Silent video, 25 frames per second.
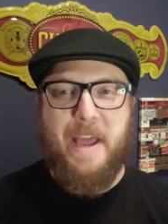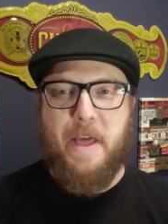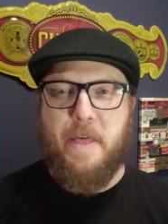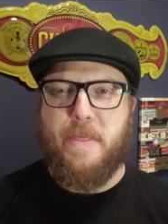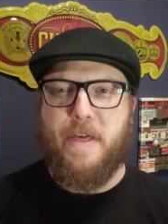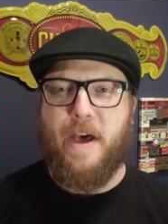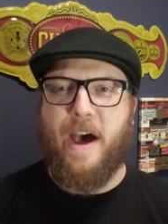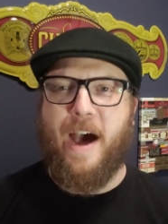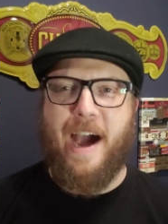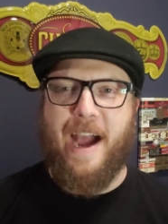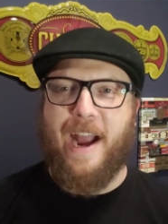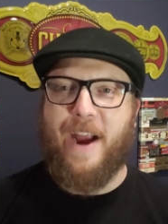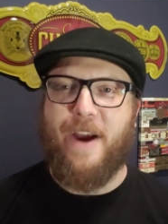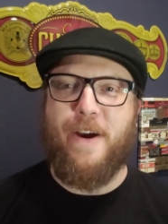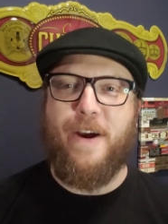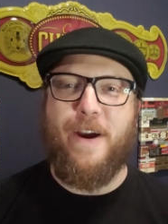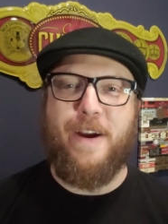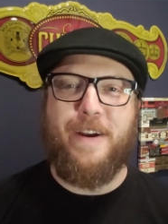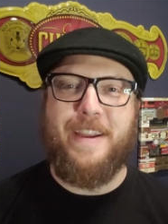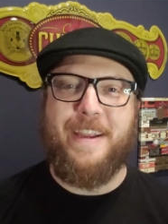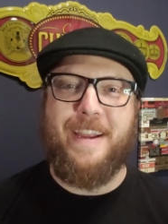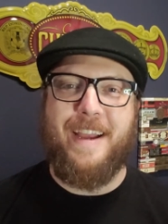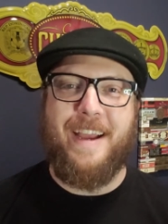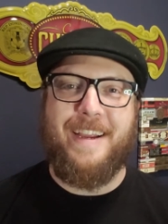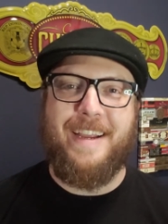the
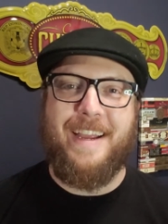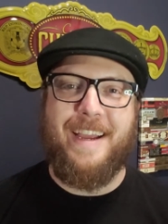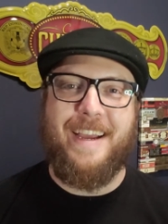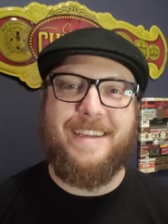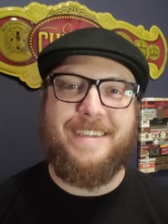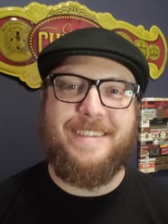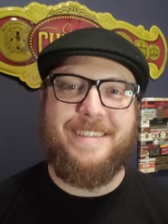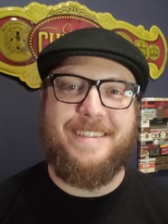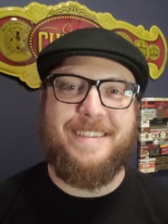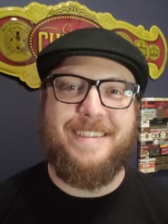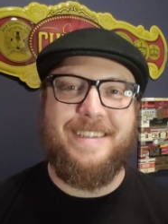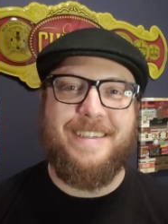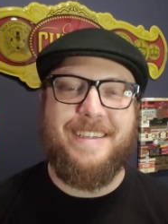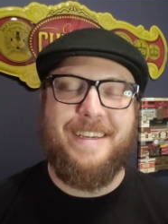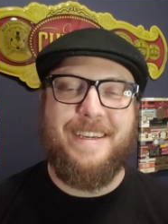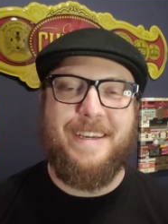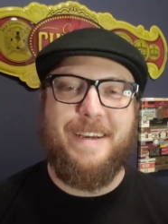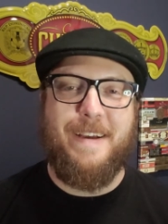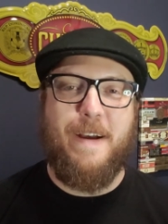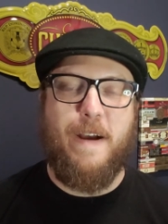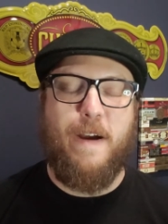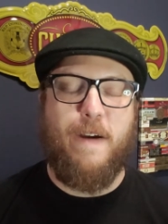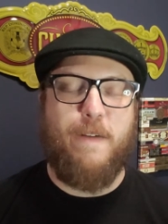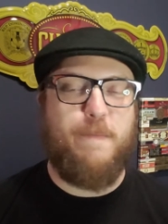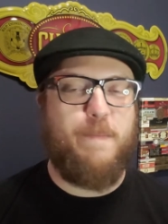hierarchy, I guess,
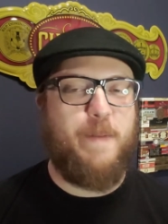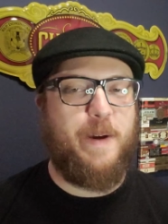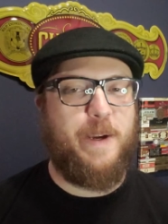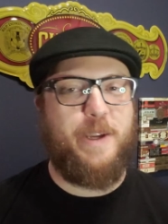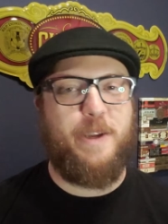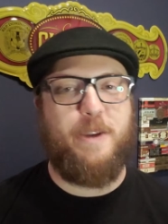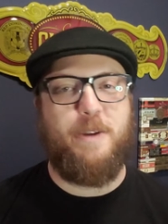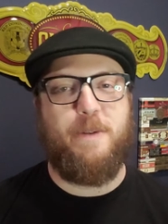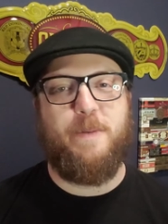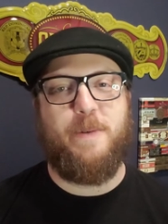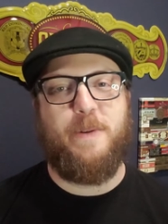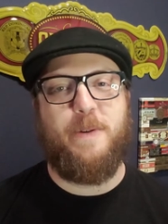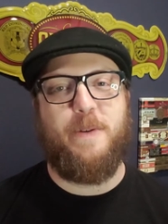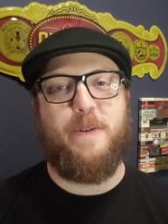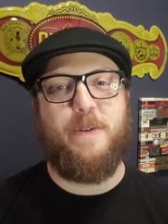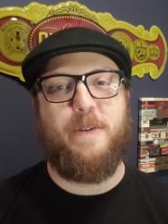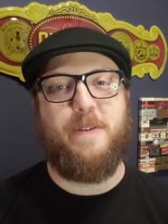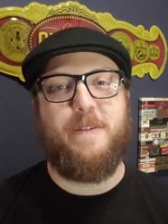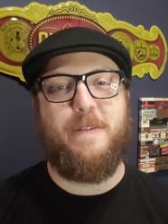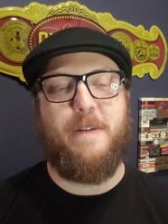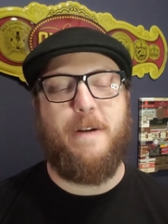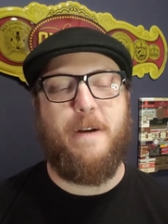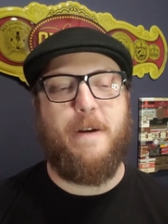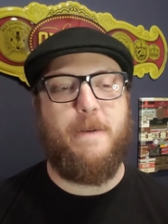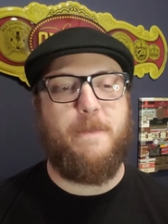of my
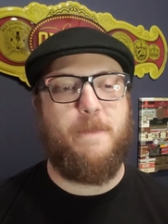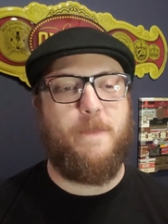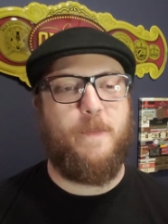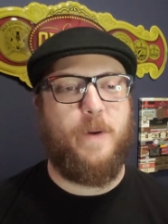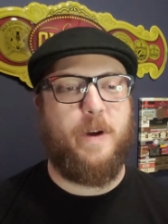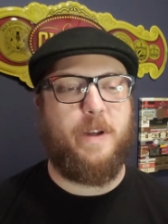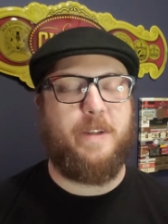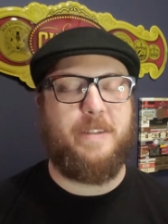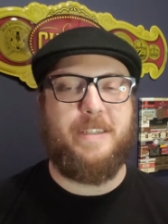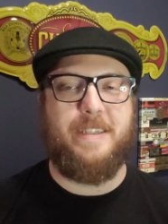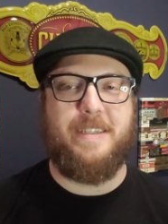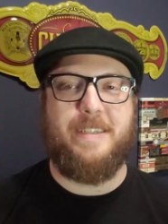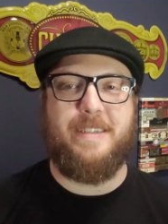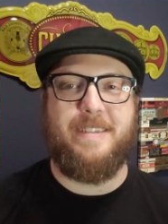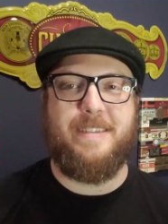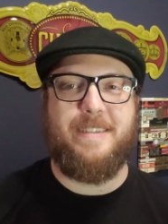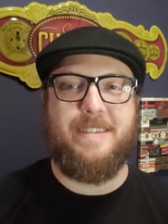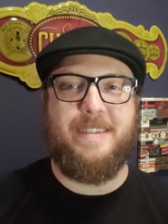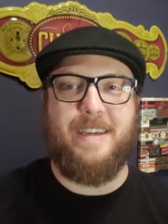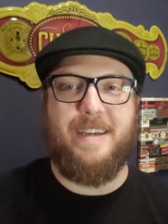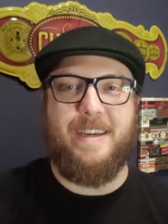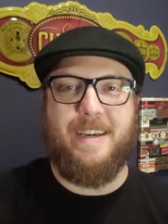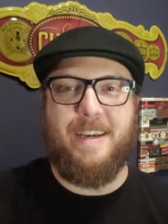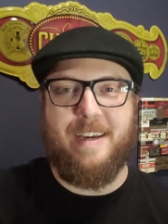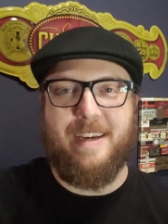humidor, on what is
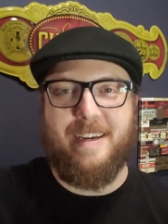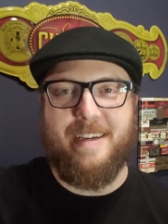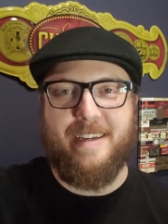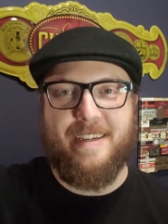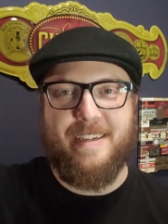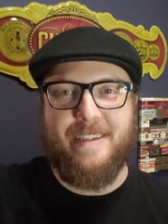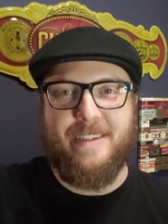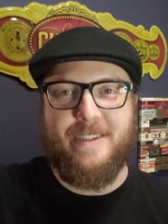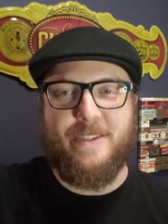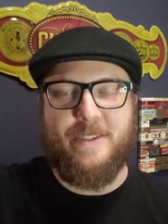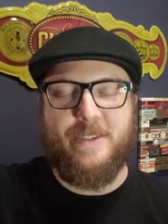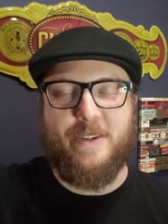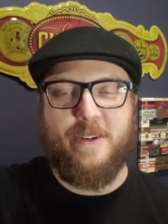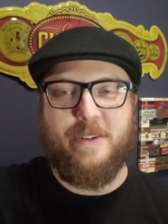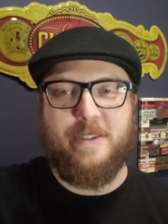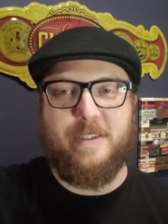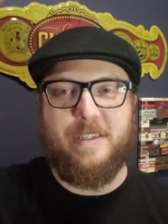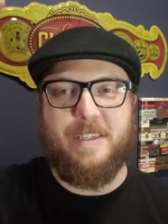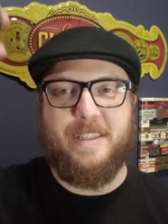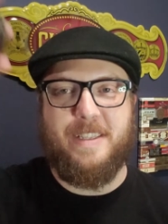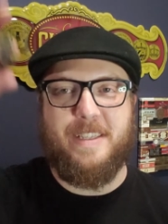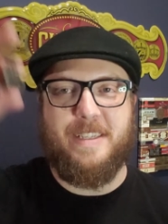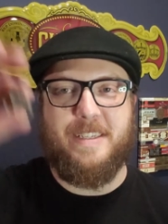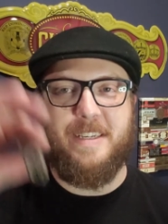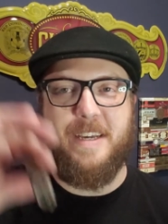starts
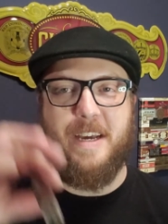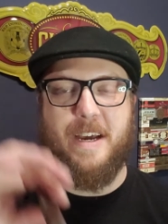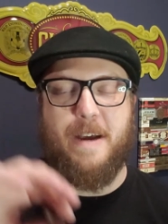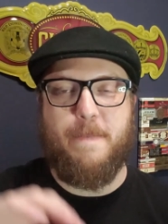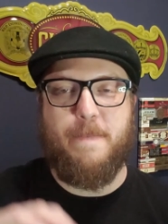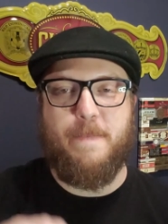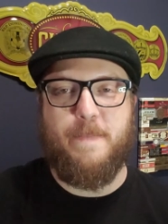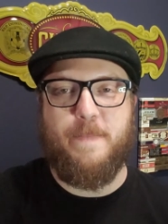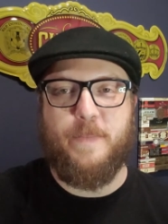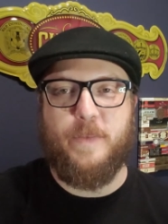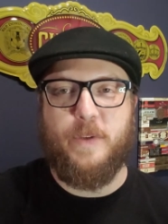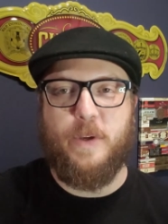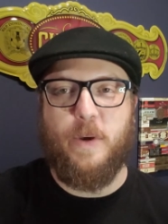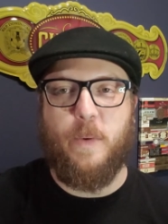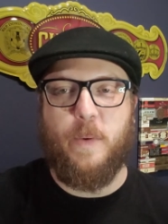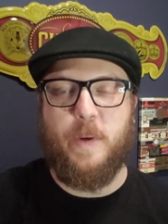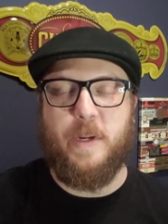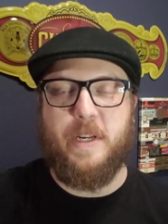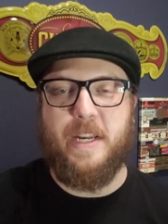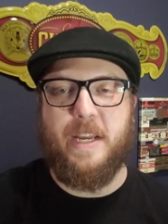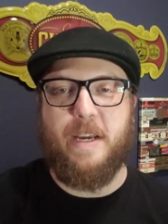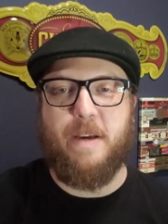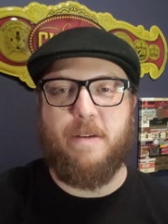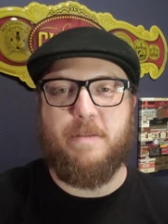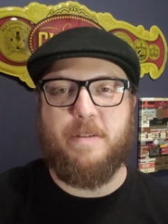at the top going
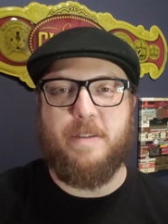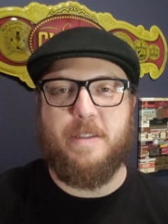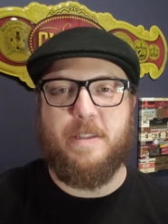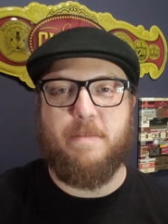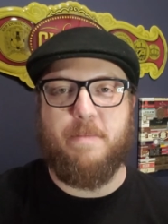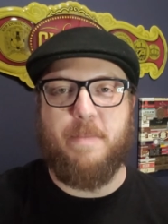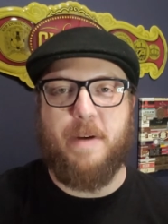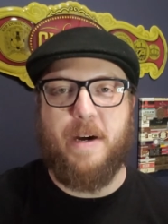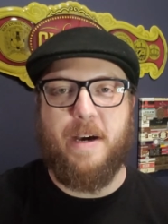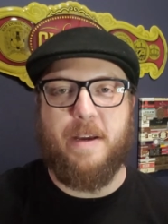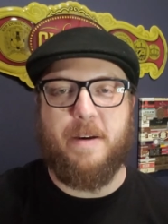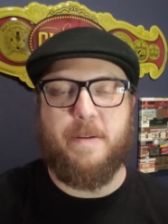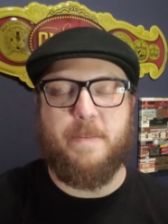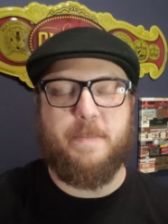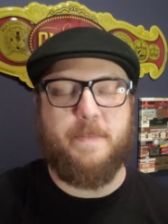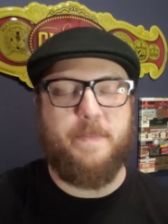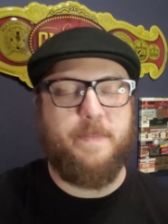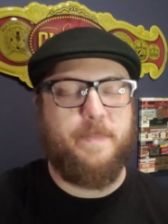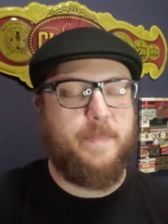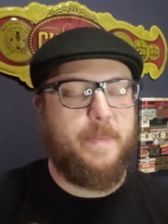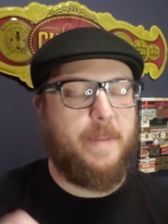down to the bottom.